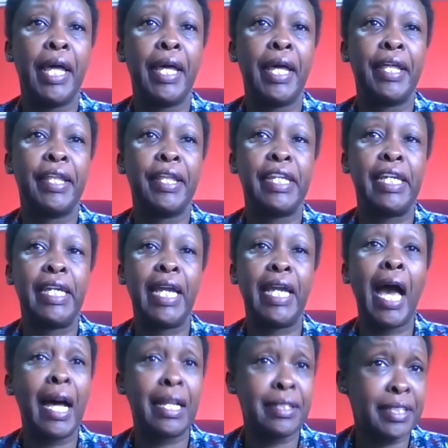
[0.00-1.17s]
the
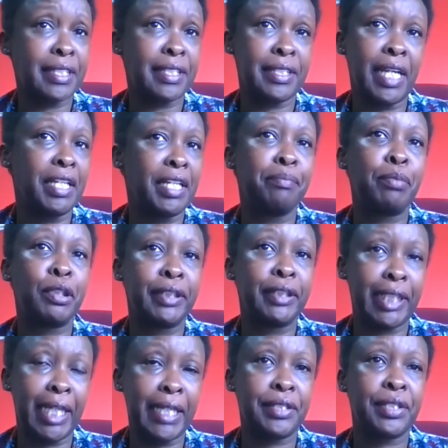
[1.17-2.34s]
unsustainable
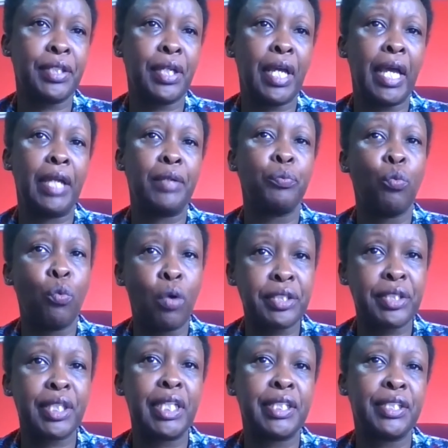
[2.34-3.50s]
debt and
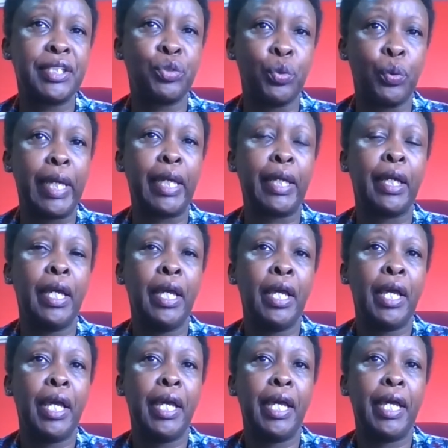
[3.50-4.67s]
what it's doing
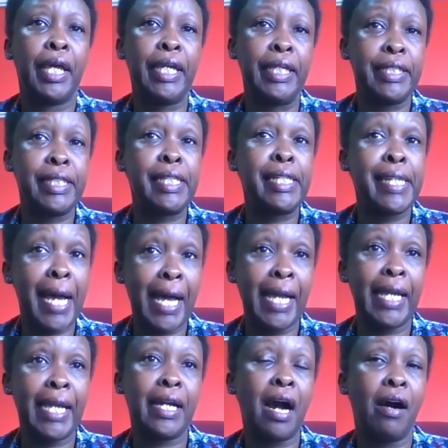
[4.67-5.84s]
in
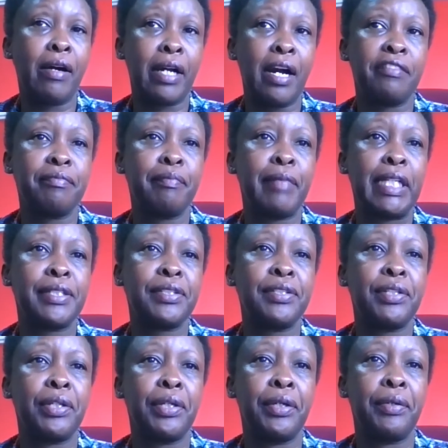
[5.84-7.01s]
denying our governments
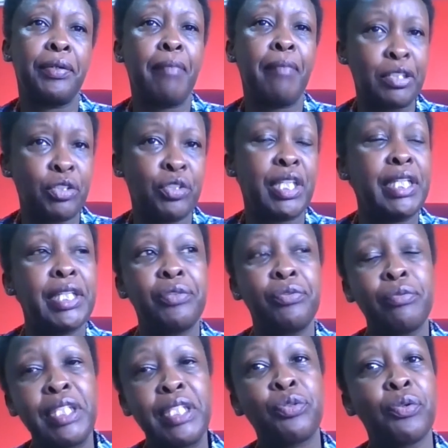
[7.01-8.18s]
the much needed
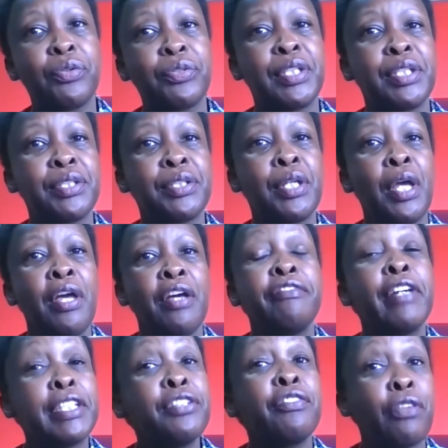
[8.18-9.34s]
resources.
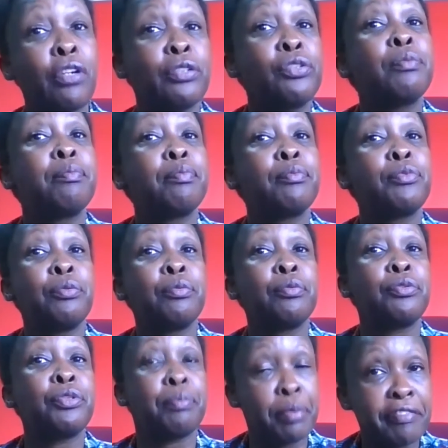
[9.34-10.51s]
First of all,
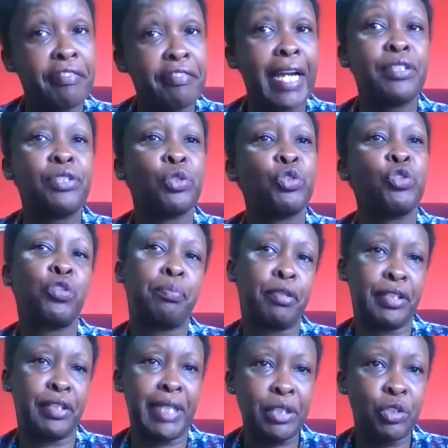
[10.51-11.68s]
to provide social
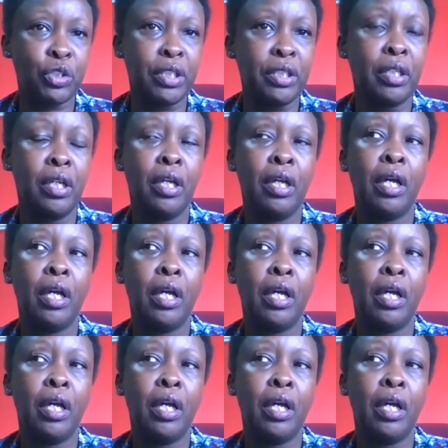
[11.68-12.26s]
protection